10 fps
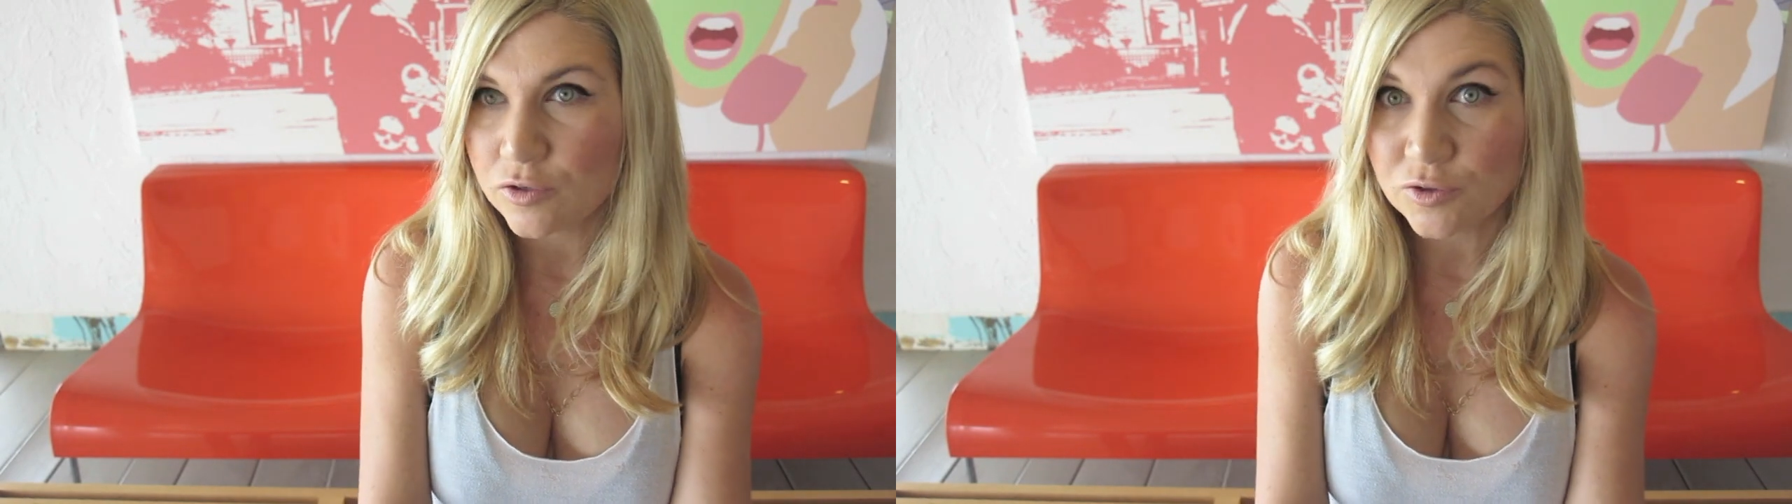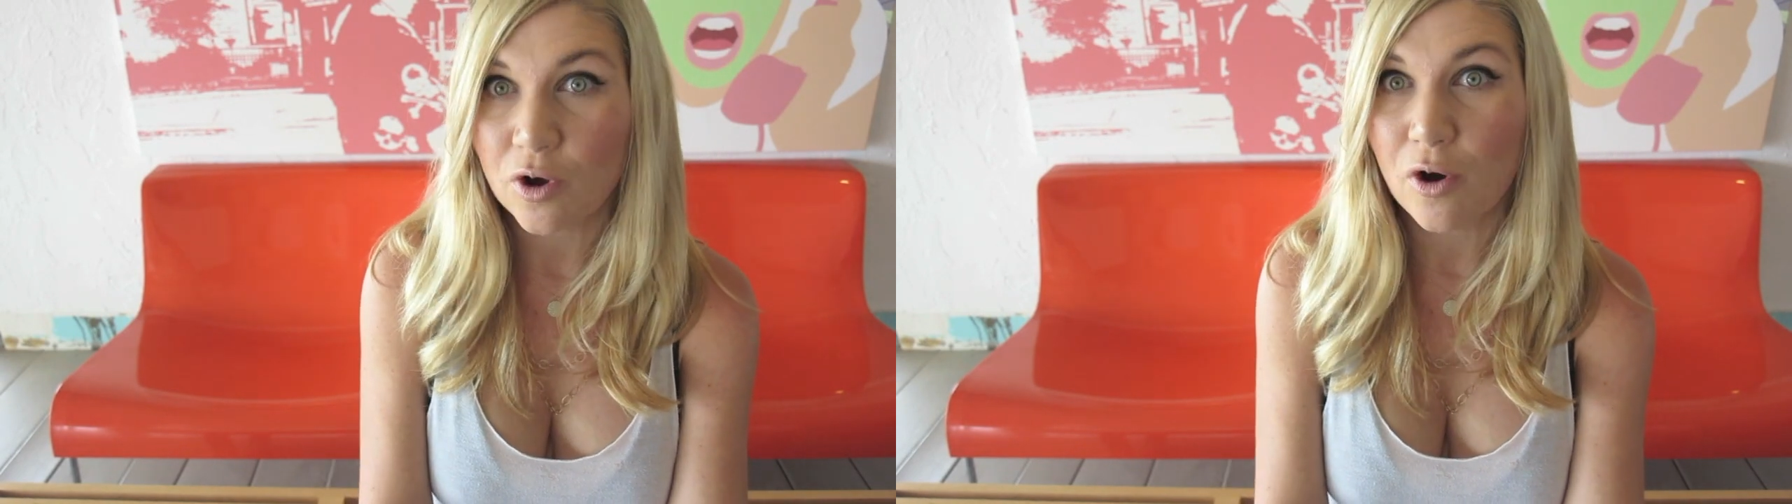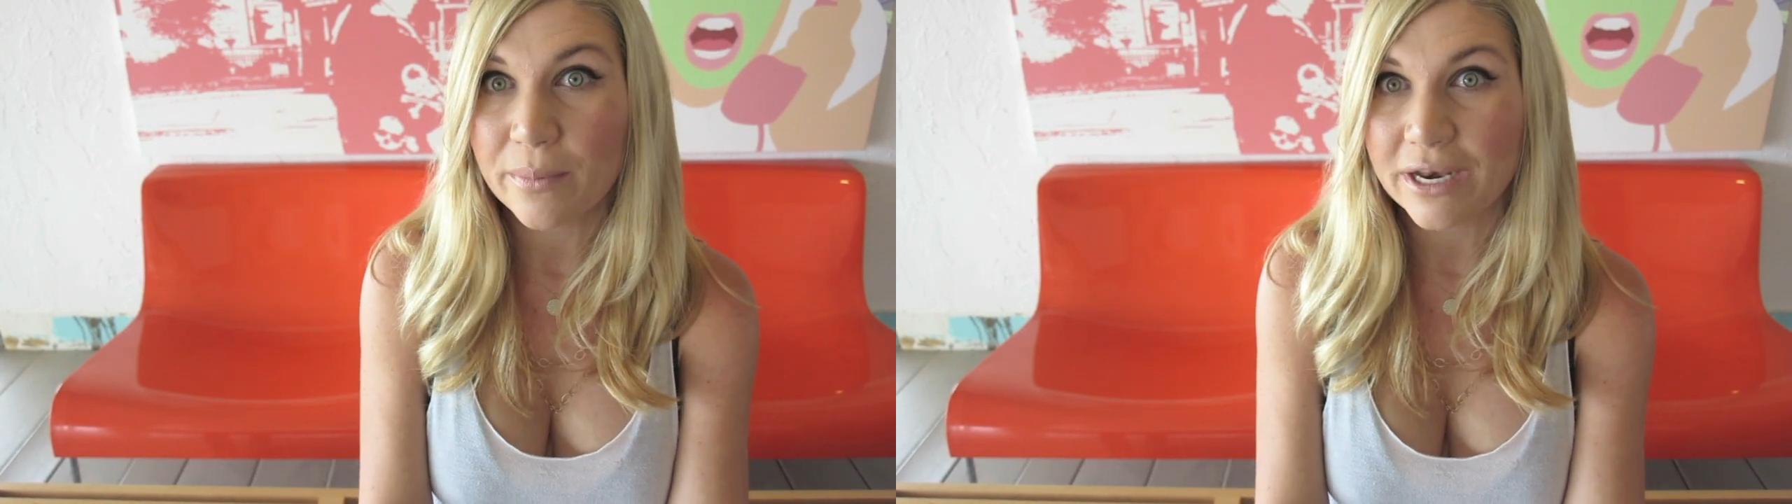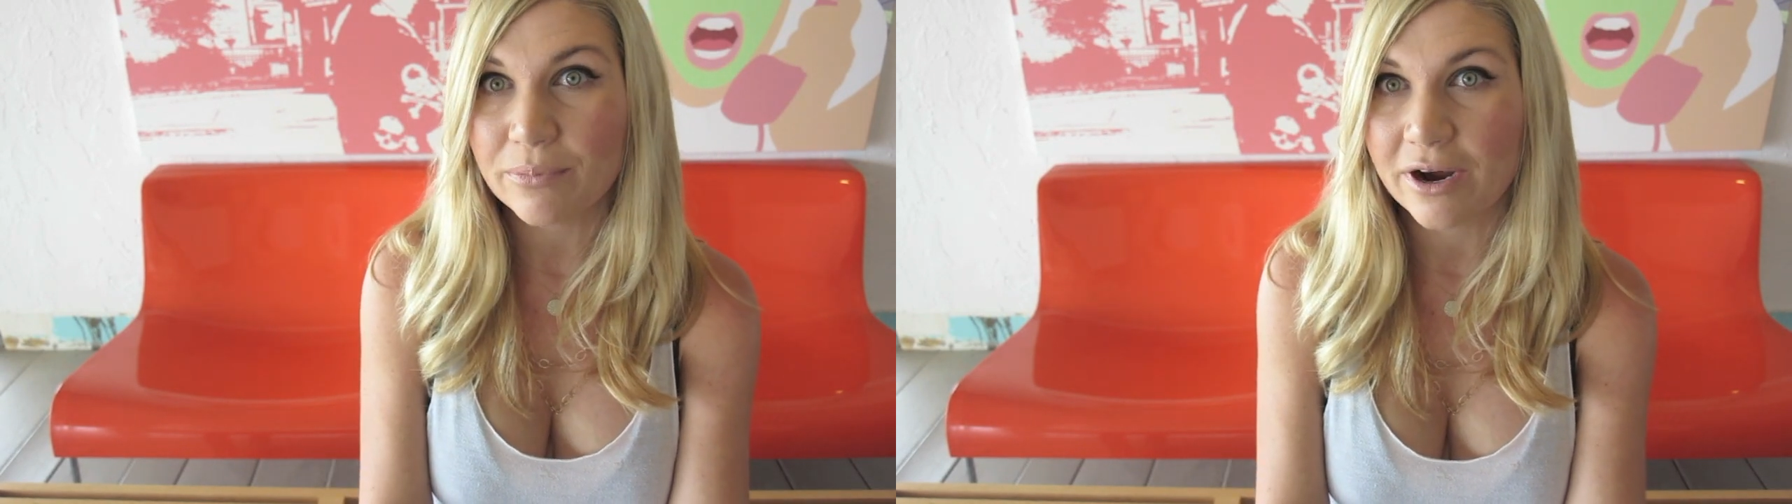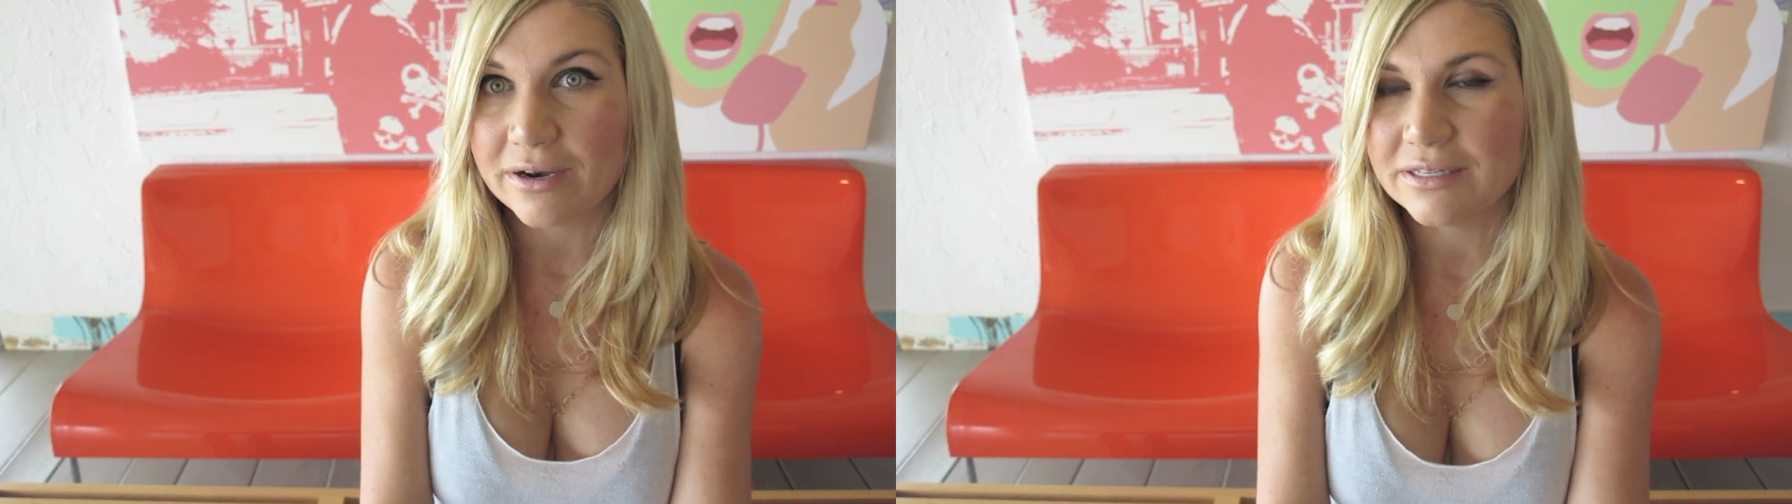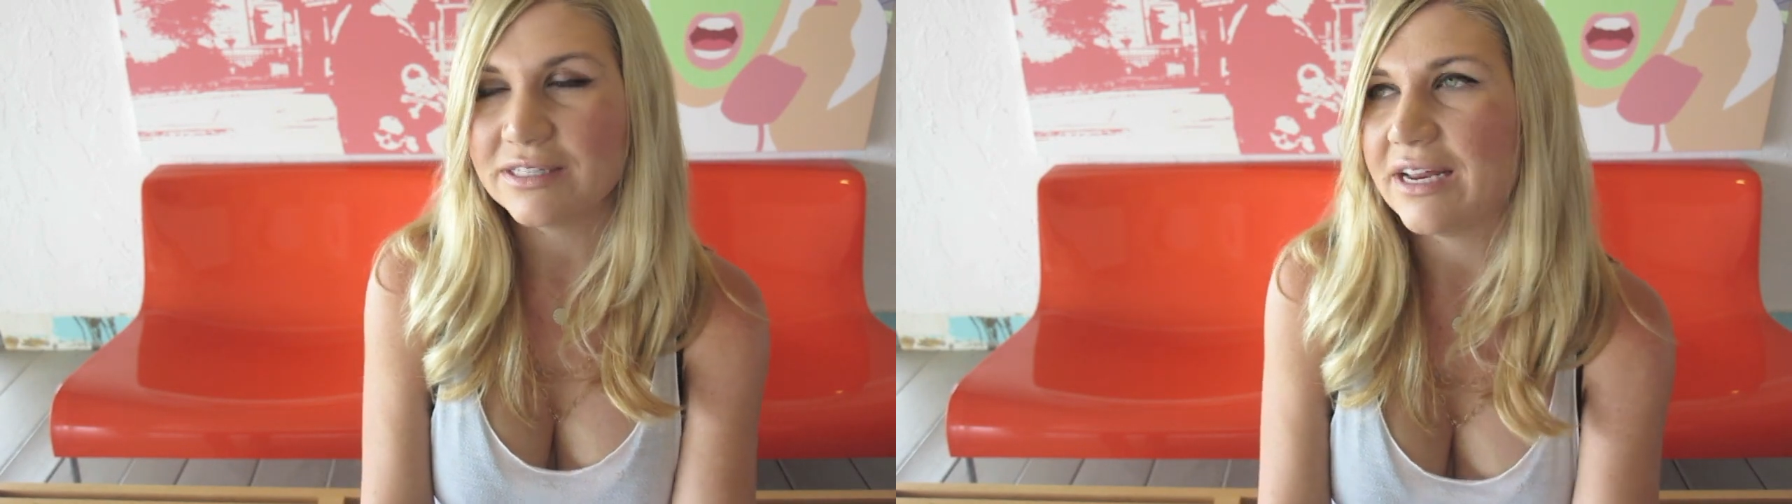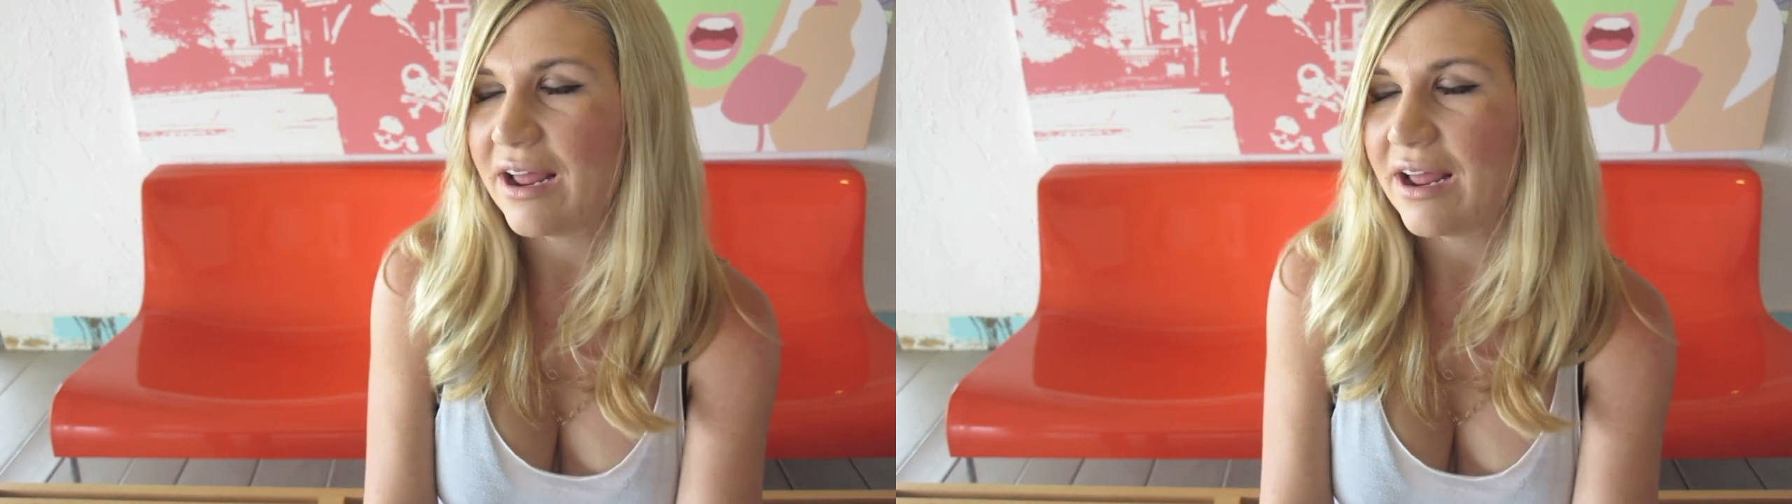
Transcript: so many pregnancy